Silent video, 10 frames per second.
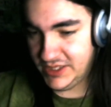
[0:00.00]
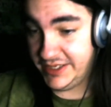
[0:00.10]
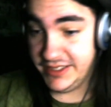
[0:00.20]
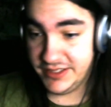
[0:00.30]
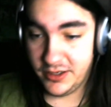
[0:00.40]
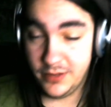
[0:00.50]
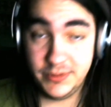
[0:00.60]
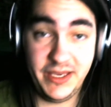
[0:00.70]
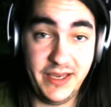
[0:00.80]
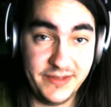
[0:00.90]
Eat a couple of
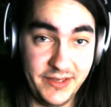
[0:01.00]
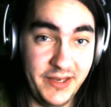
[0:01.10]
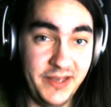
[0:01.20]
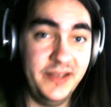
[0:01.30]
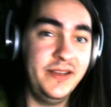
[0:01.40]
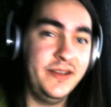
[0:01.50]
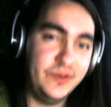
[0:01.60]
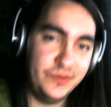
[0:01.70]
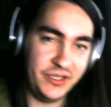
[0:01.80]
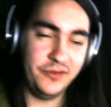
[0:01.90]
cakes today,
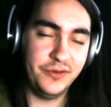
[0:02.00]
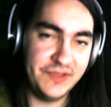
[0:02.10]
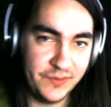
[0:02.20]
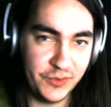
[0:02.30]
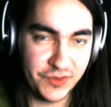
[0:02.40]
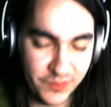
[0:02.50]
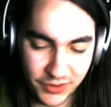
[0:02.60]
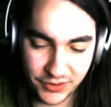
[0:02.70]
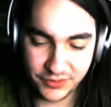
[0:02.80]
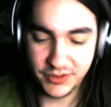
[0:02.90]
record some more
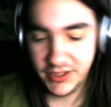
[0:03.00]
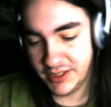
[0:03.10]
tomorrow,